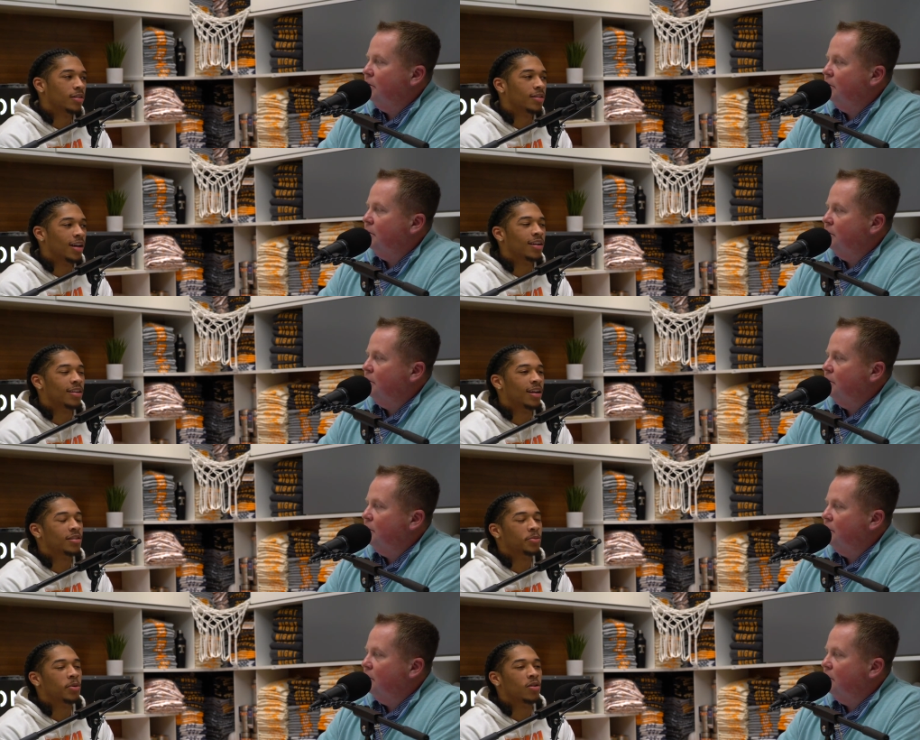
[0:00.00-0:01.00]
Speaker 1: That that
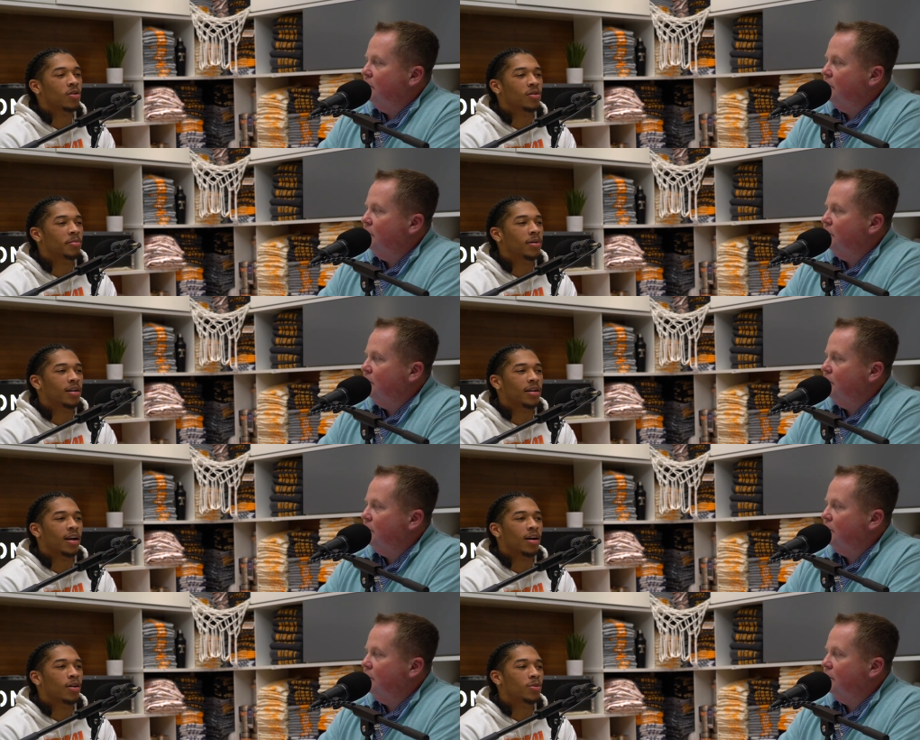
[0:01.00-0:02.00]
is one goal of mine that
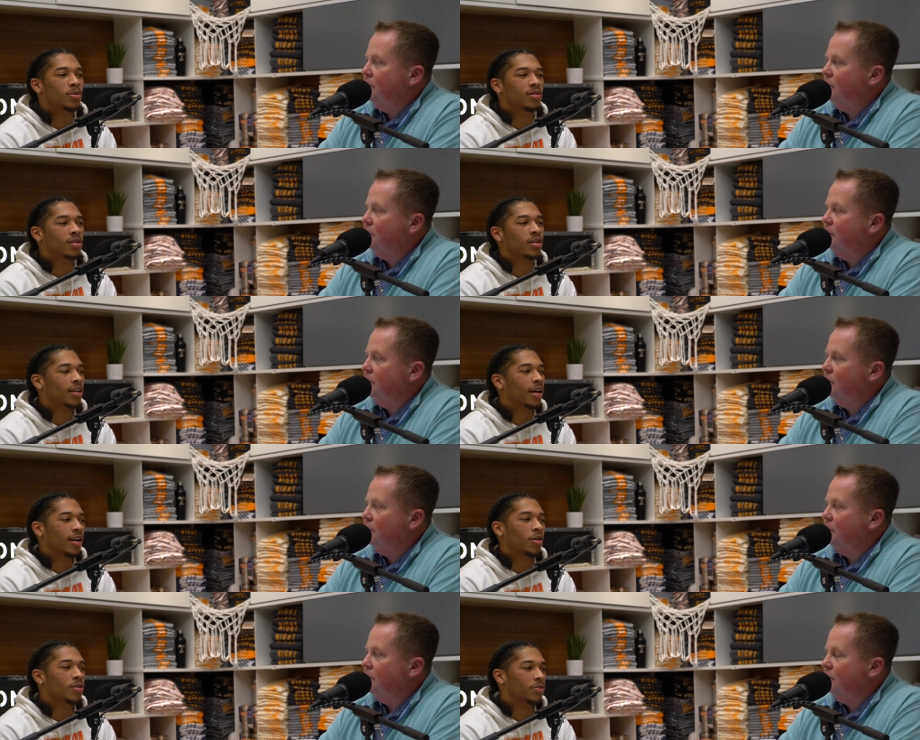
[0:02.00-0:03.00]
I always looked at, and I
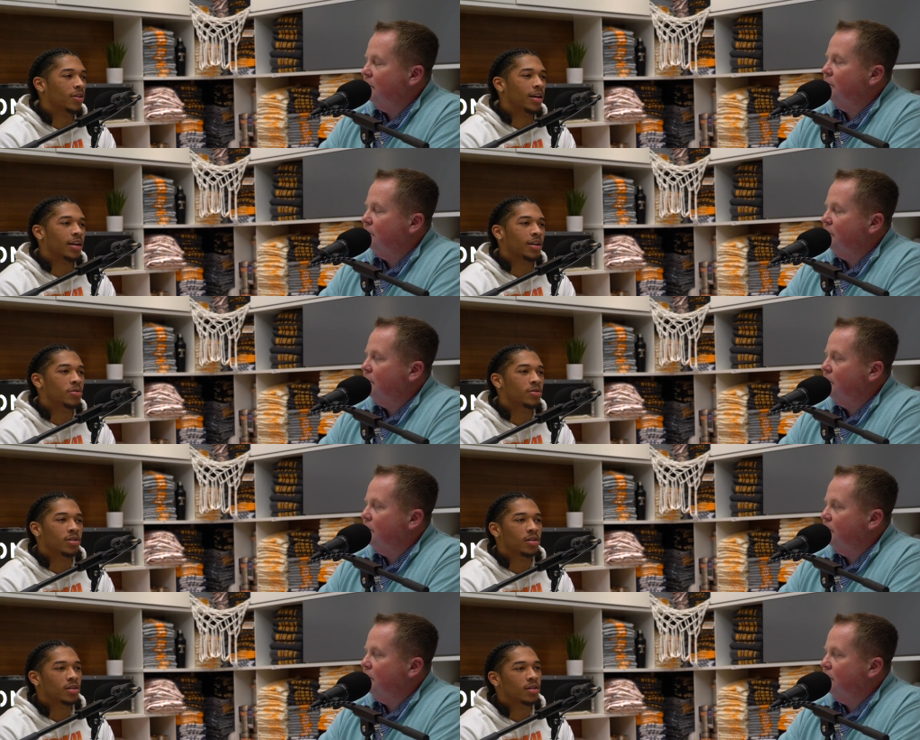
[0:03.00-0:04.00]
always felt like it was
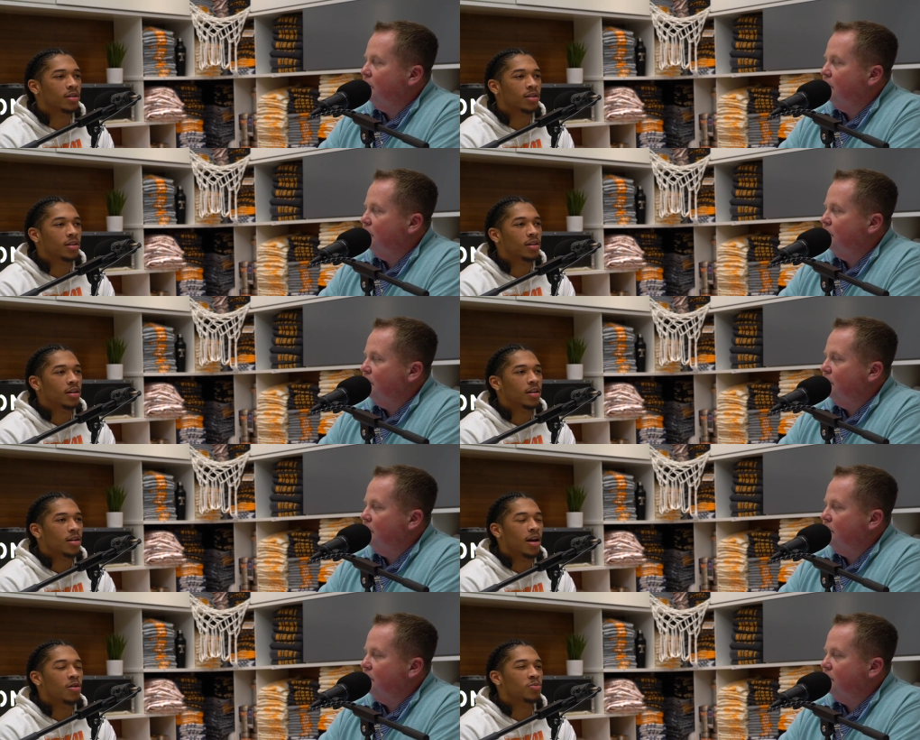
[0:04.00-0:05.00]
the
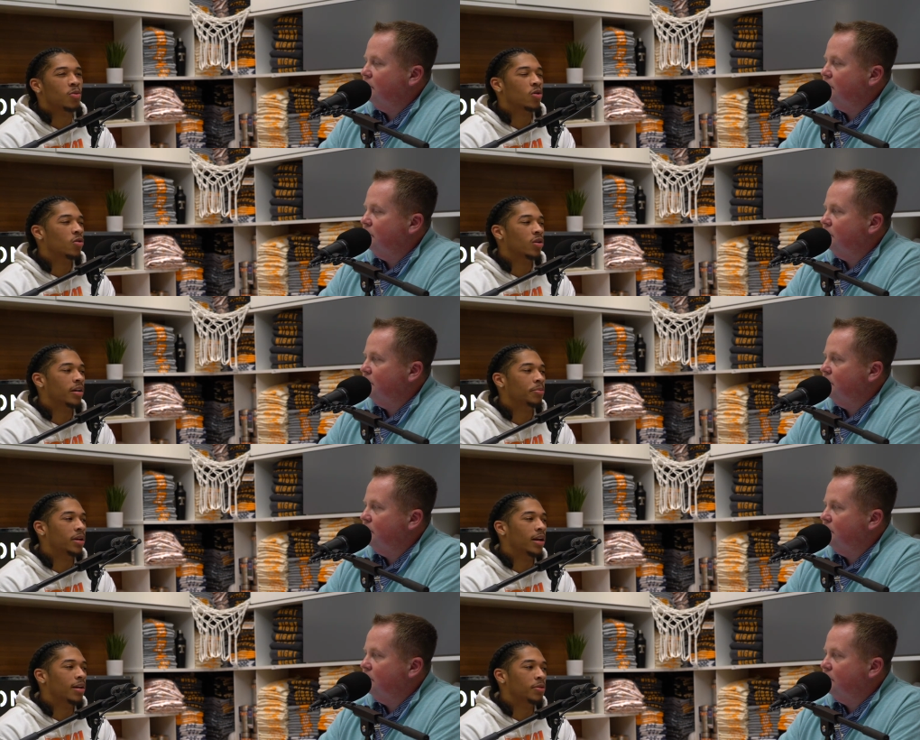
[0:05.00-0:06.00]
it was more cool than
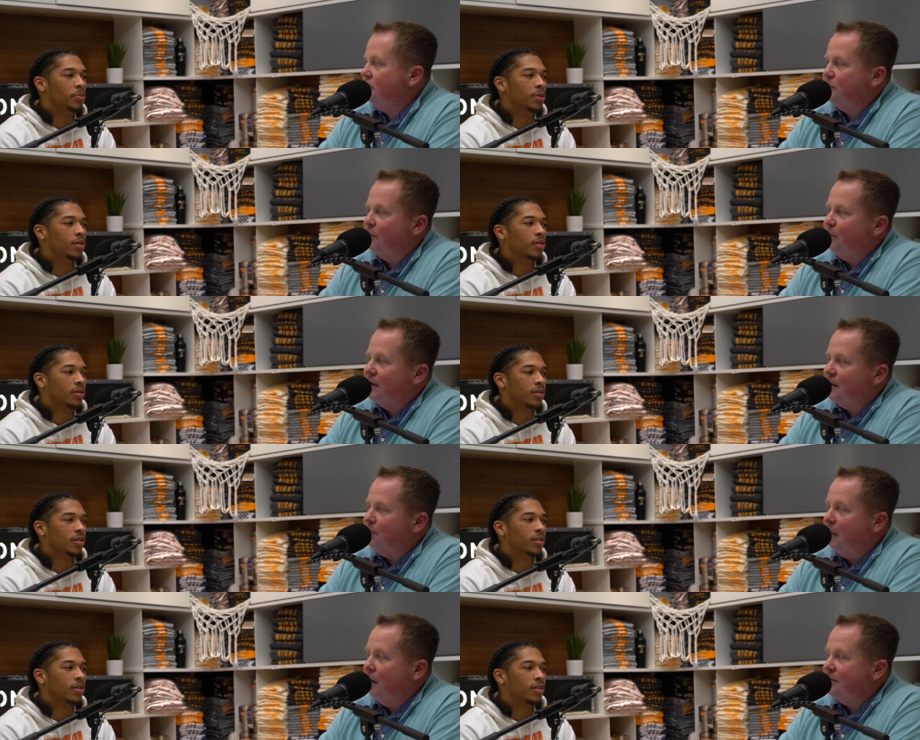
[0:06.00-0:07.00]
being an
Speaker 2: MVP. One way to keep
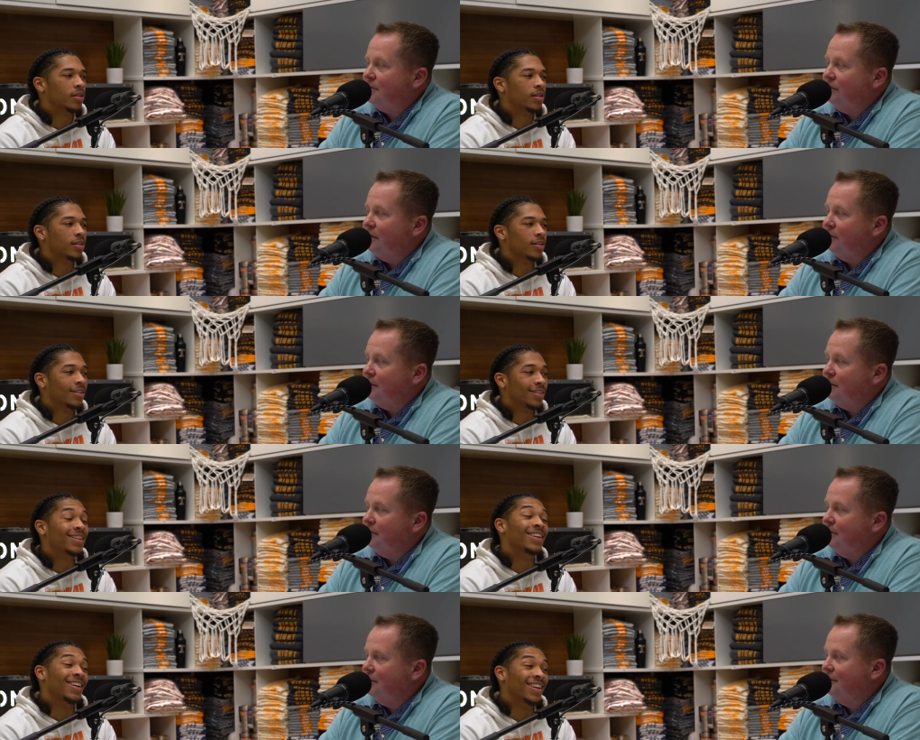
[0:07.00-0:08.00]
Barnes off of you too.
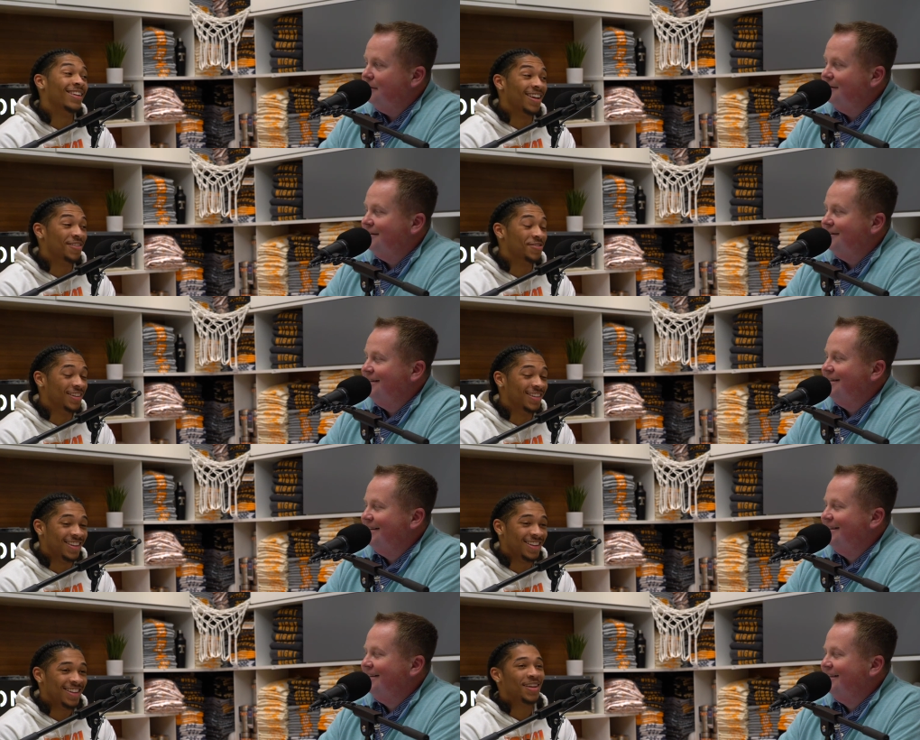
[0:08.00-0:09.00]
Yeah,
Speaker 1: definitely.
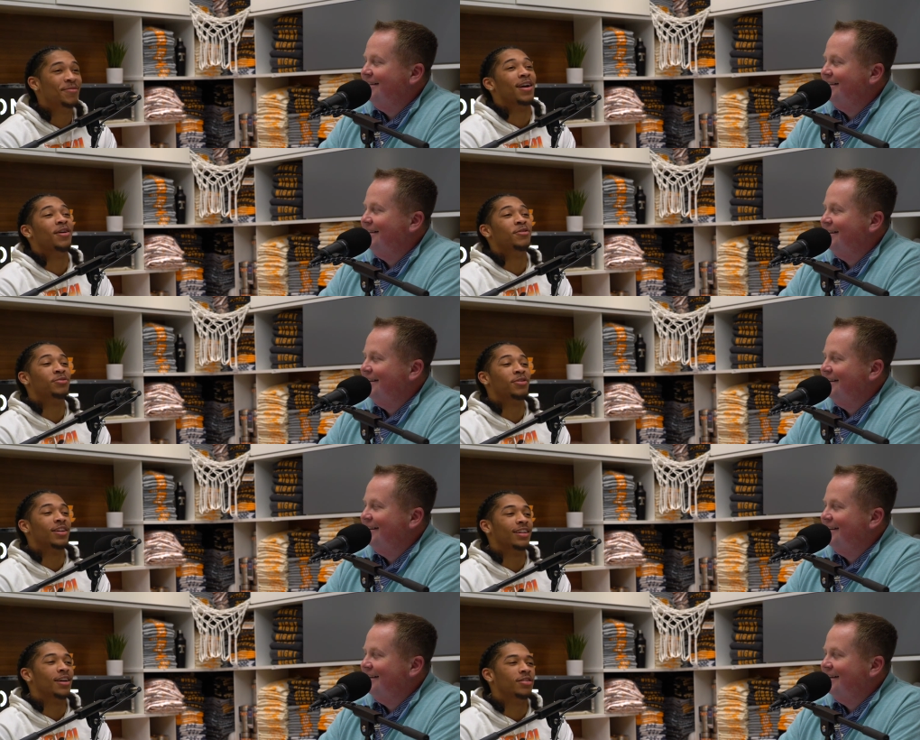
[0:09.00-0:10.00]
But I always felt
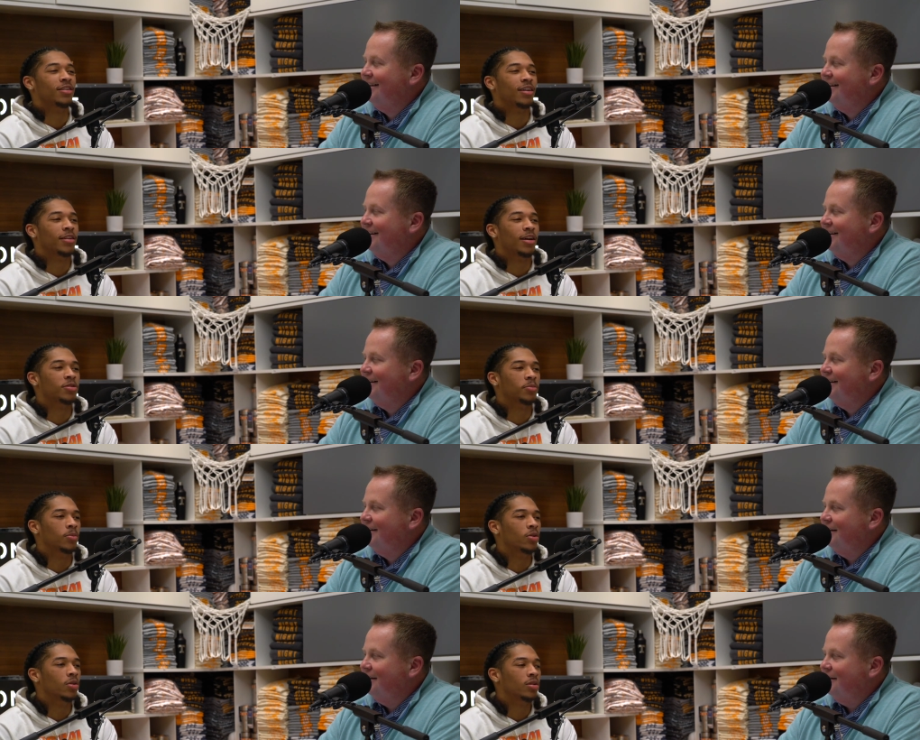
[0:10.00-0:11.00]
like that was that that was
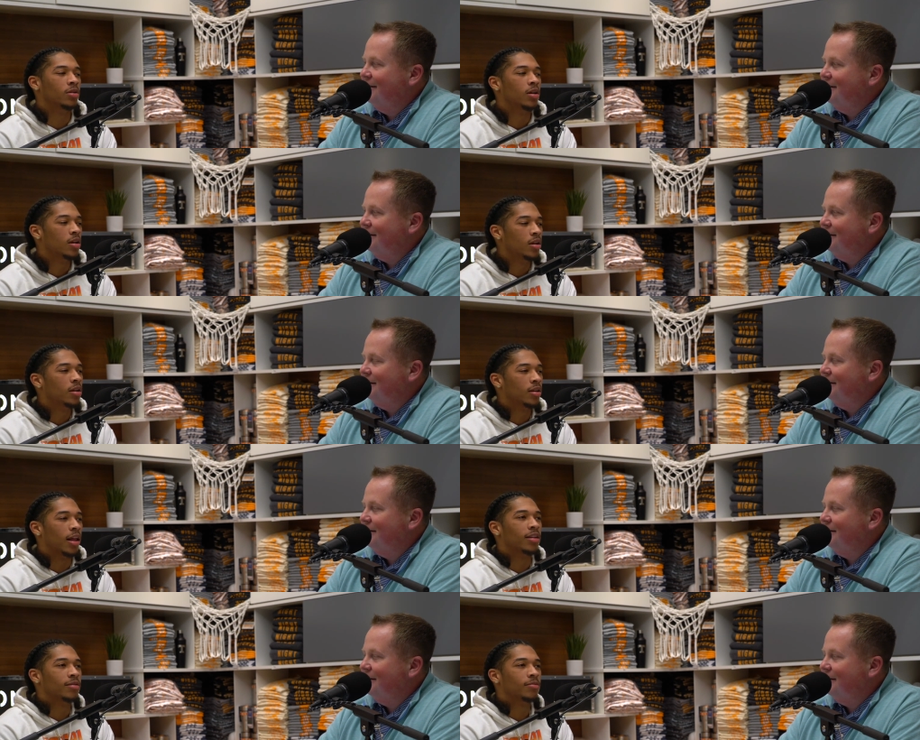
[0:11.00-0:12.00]
more like